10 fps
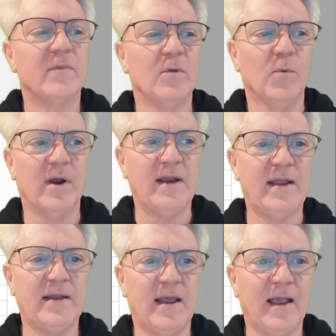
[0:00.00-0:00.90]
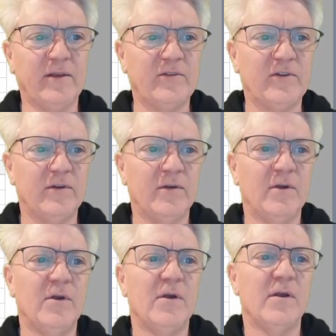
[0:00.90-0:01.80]
We're going to hit next.
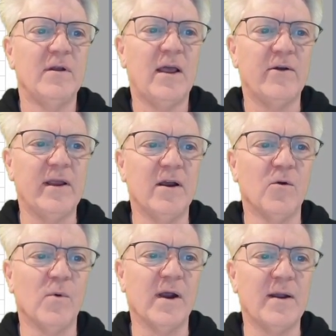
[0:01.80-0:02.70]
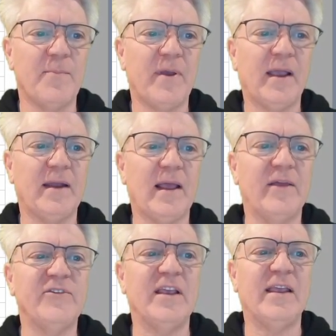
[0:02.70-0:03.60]
Now here, we're going to pick it
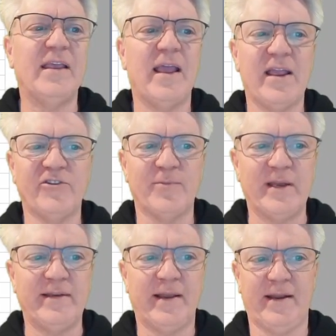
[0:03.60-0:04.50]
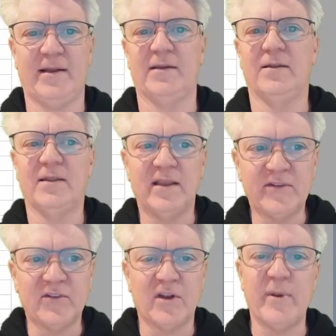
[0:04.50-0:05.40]
as engagement data.
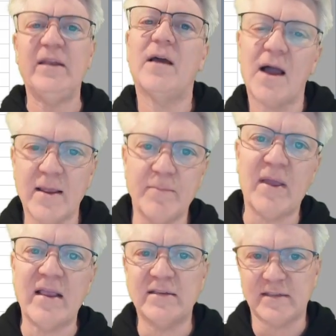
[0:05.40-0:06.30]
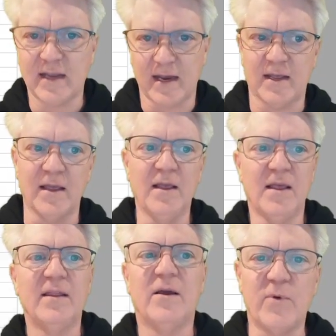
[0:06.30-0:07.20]
This is going to be time-based data
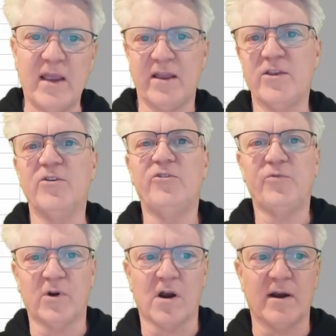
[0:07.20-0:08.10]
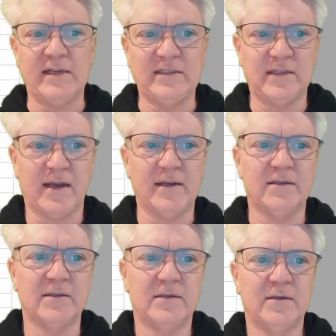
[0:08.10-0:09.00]
that we can use for our
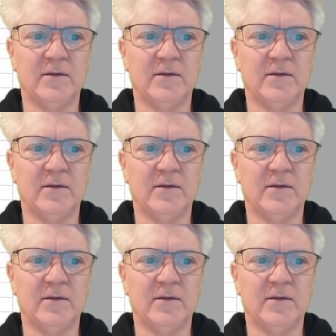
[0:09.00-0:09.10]
insights.